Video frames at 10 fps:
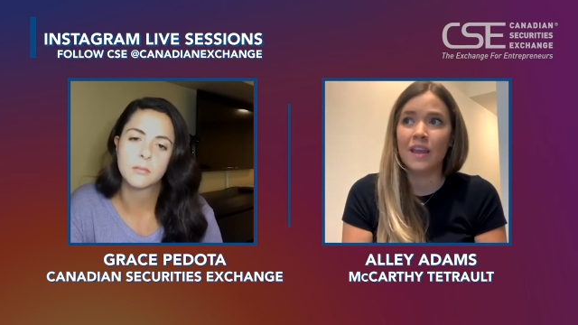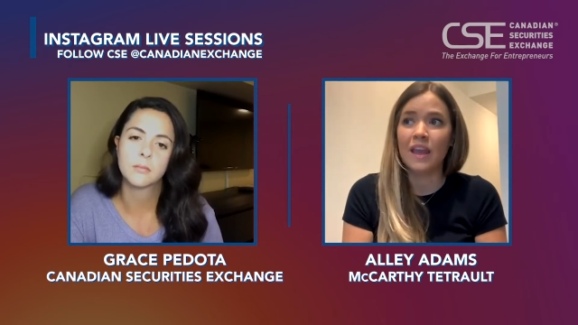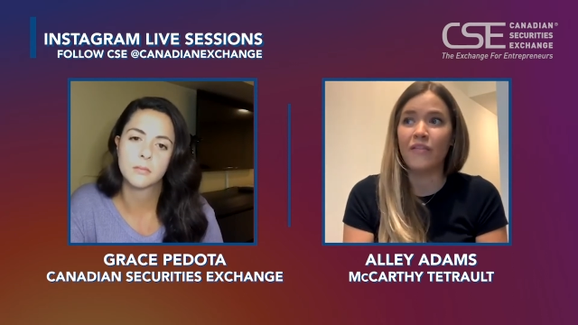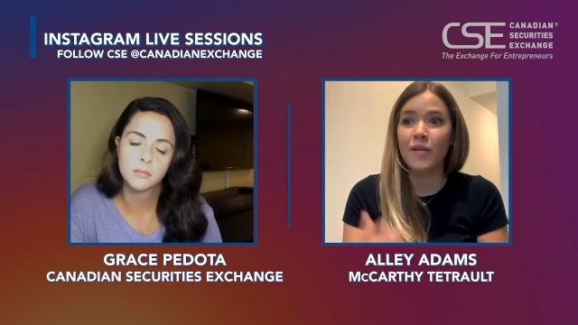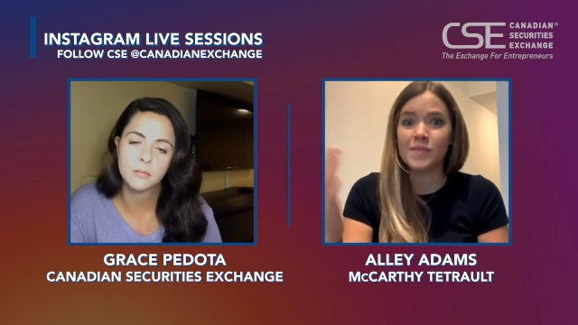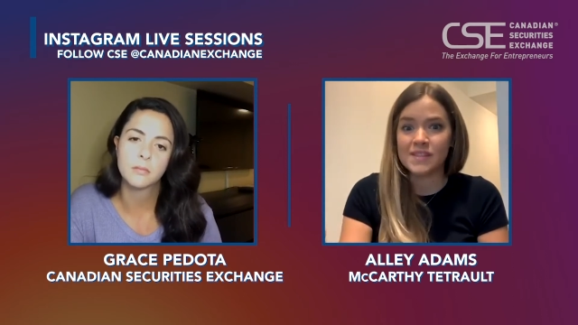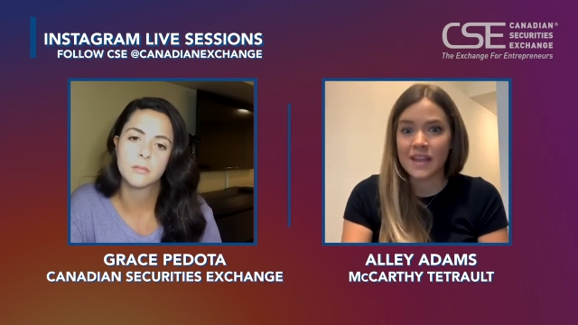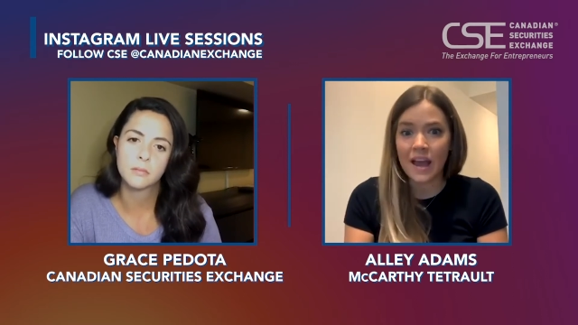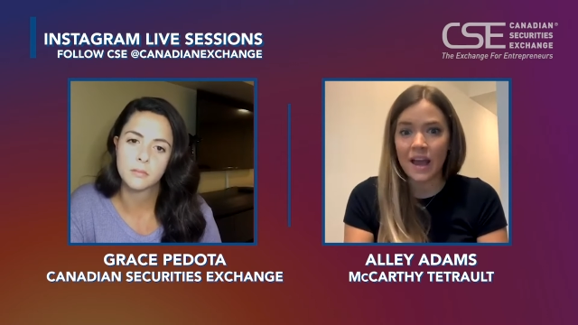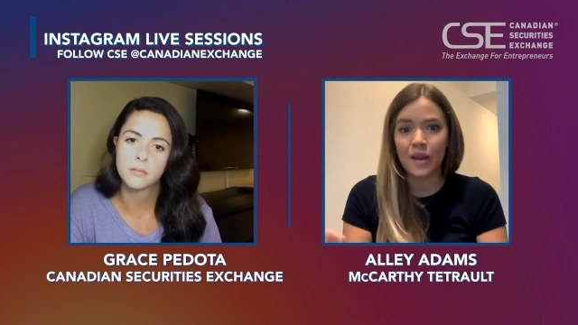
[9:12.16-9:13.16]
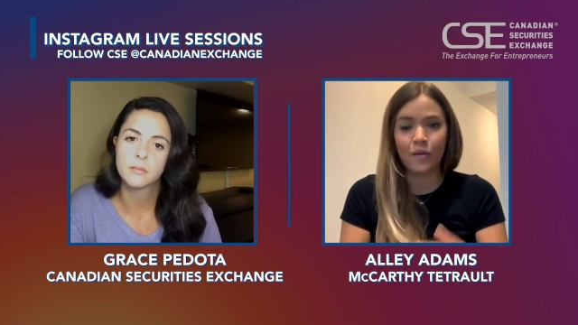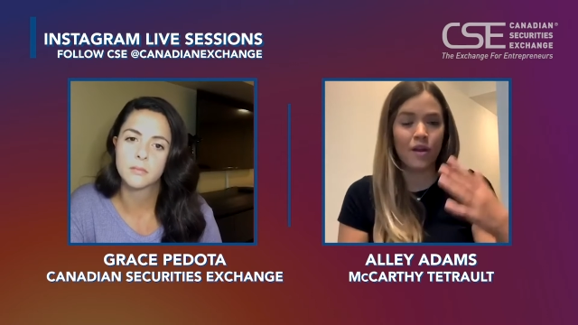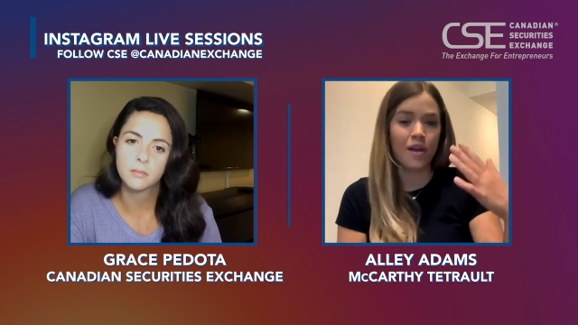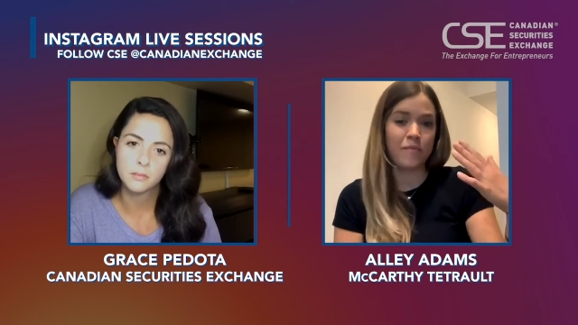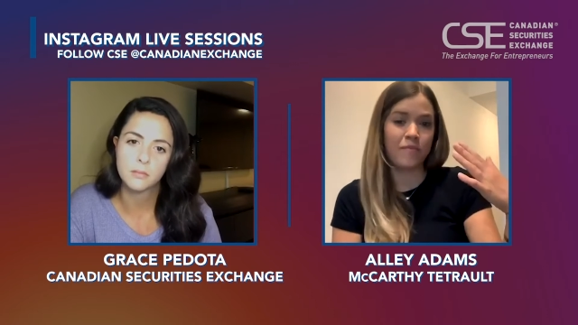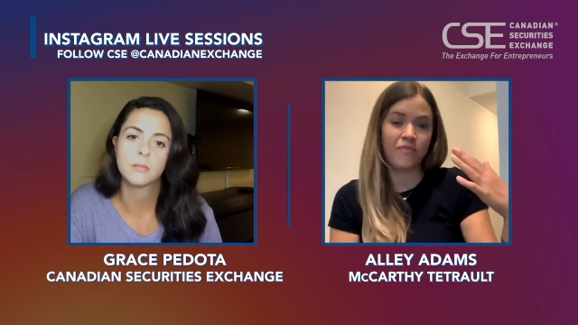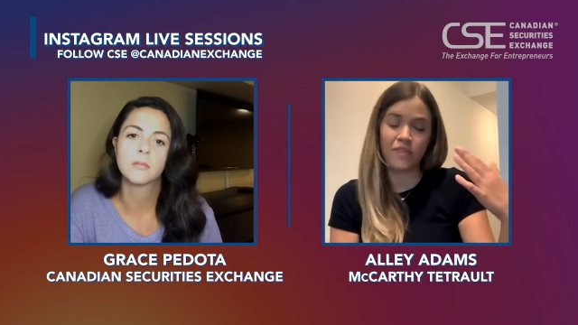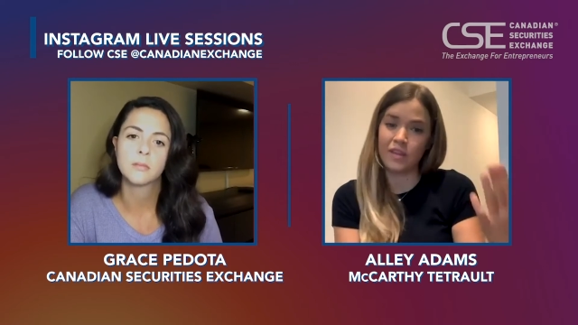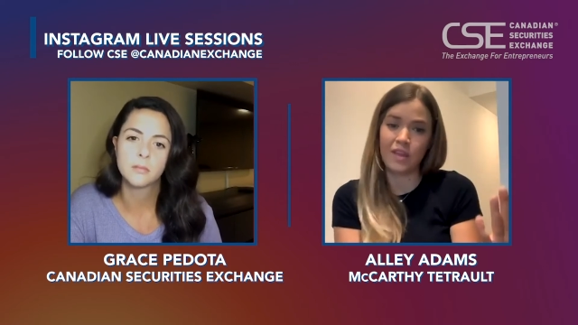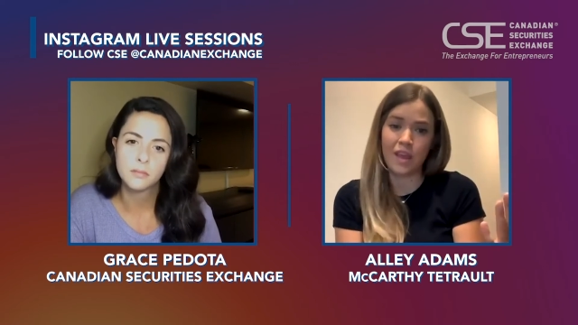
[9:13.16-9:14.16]
Speaker 1: if I'm sad or I'm
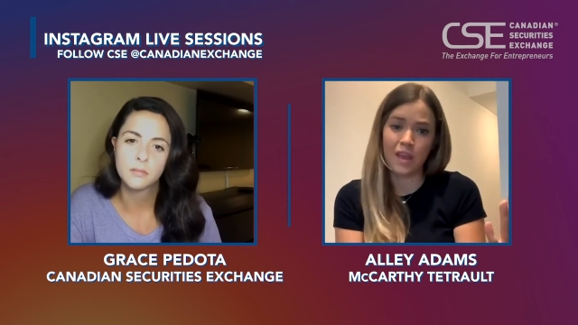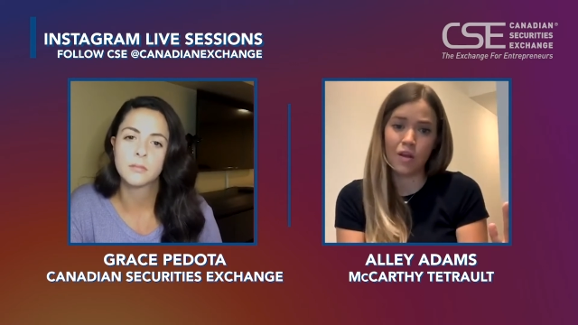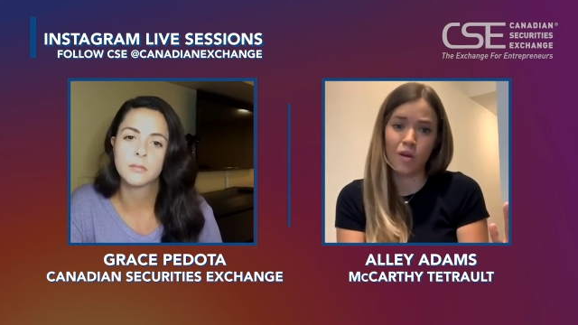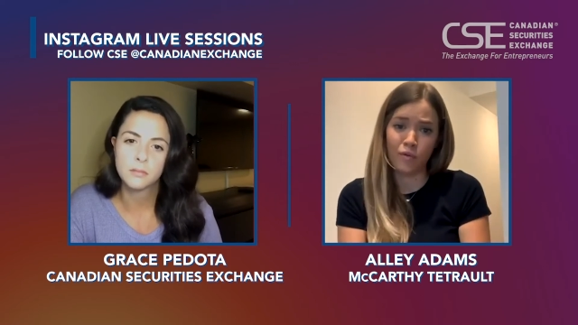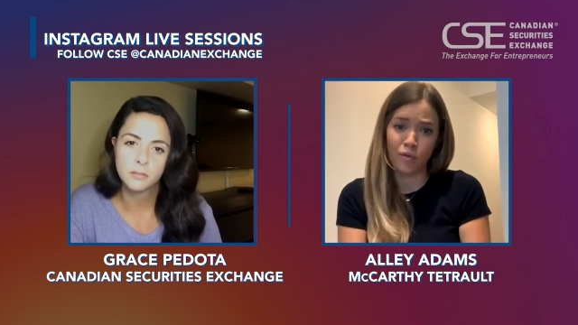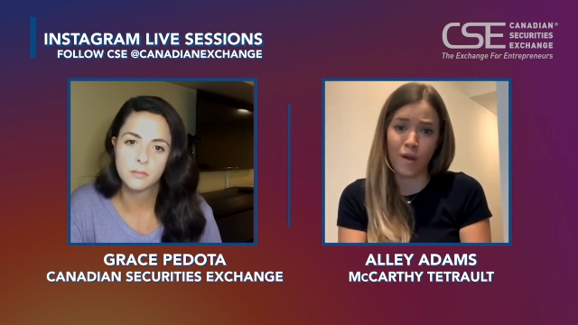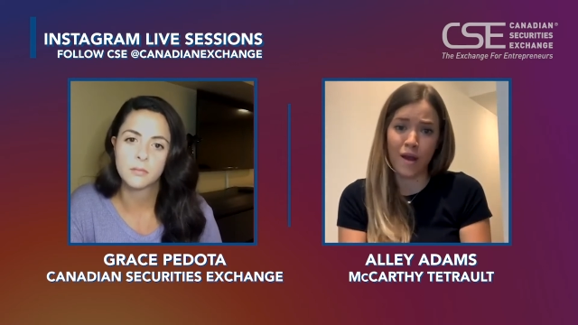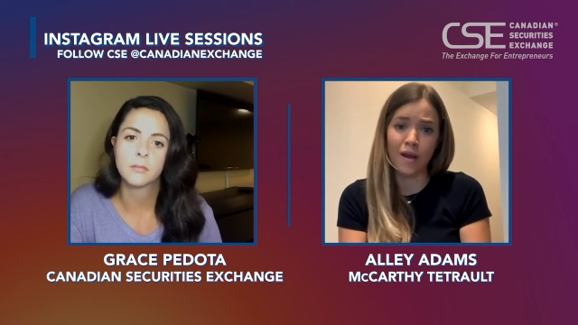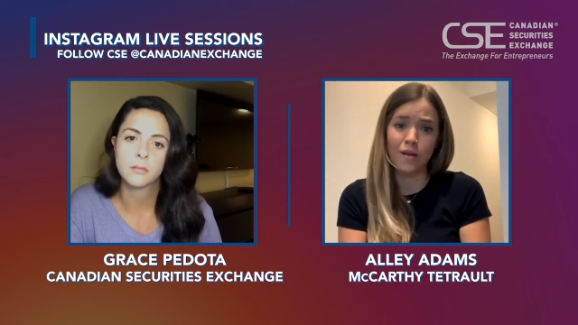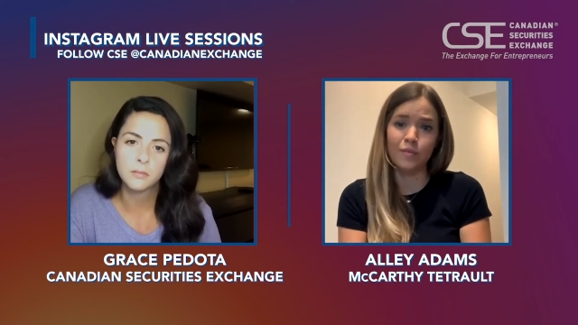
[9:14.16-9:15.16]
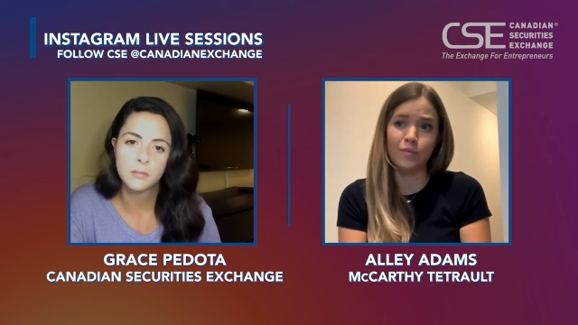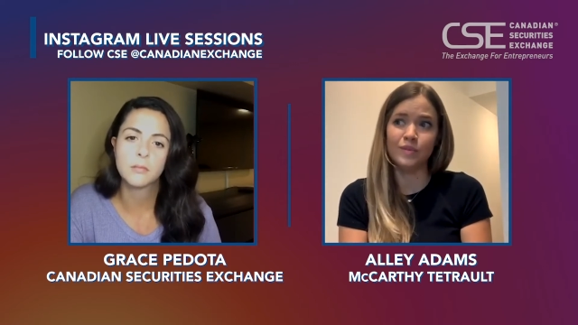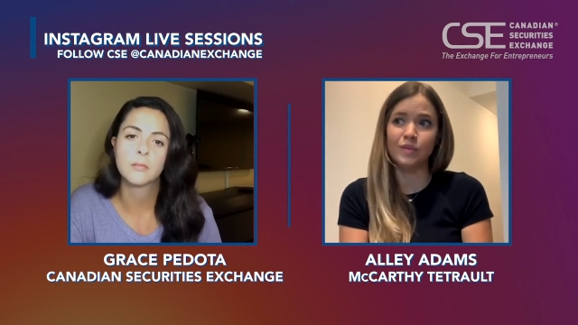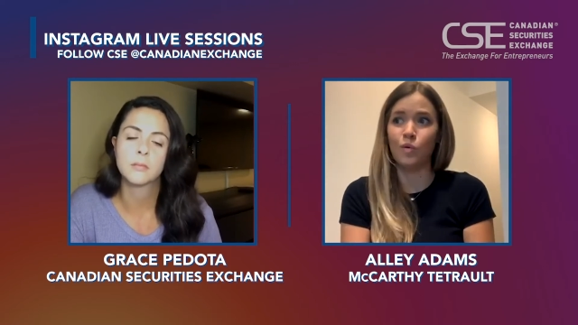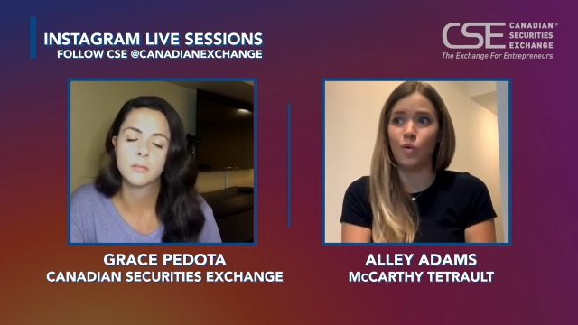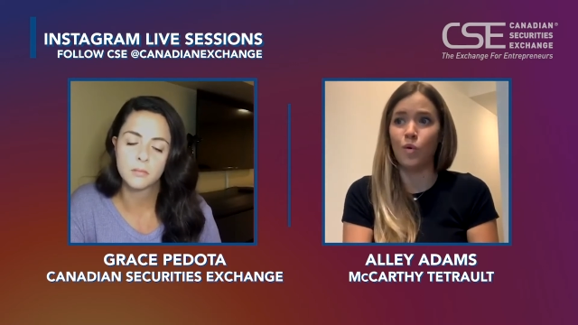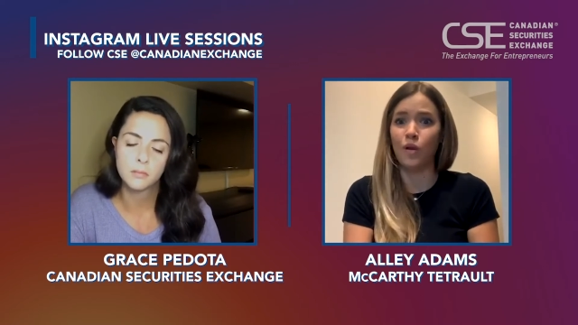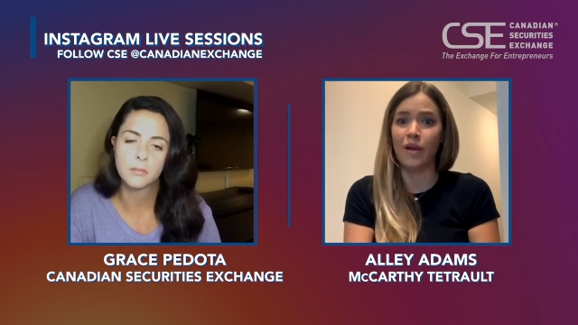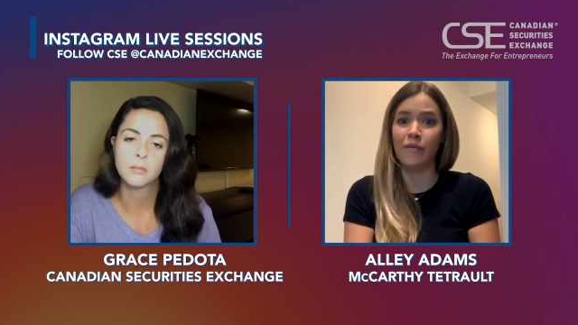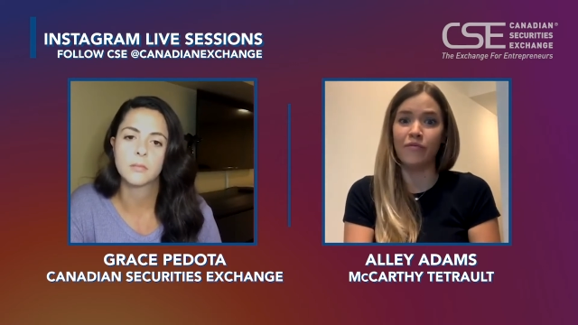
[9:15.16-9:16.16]
feeling overwhelmed or
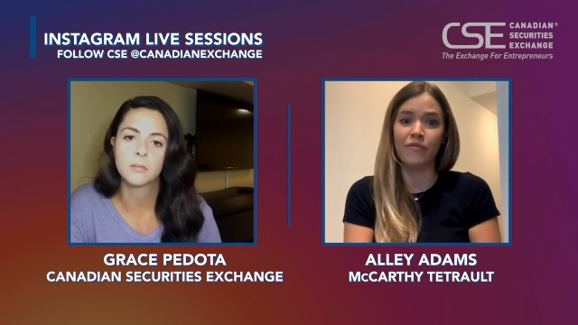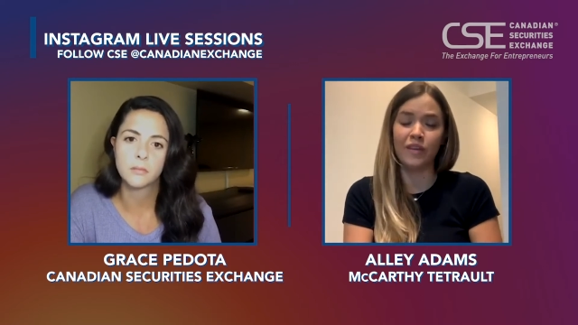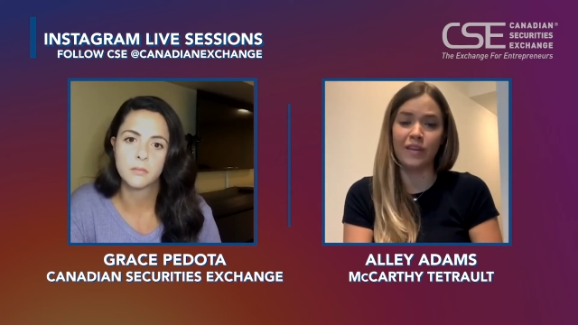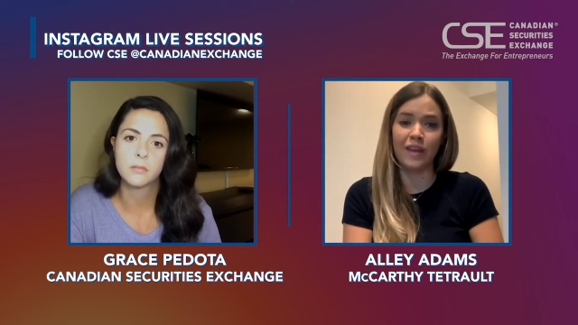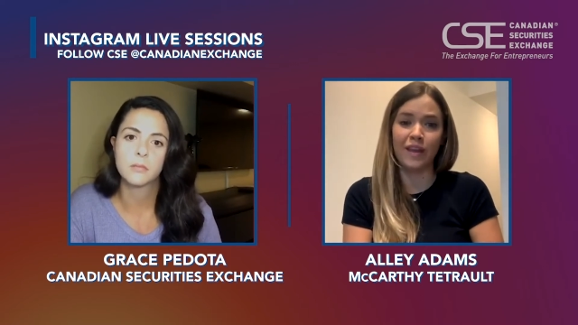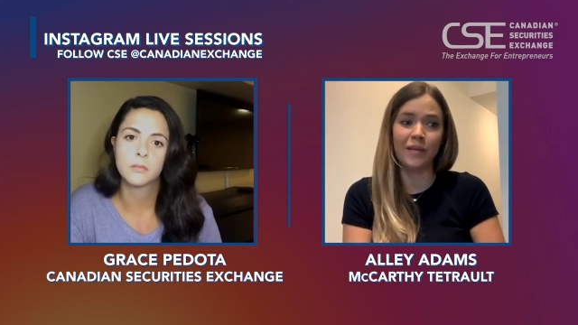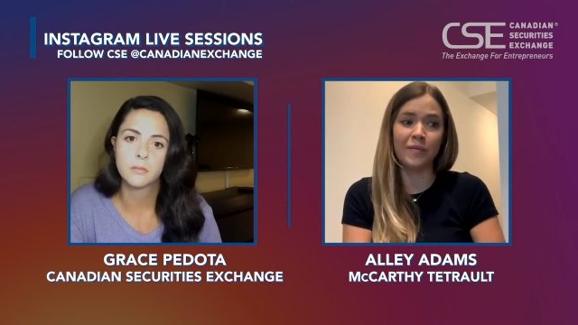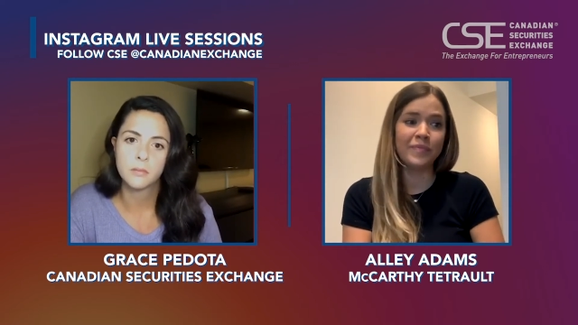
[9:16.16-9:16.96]
I'm feeling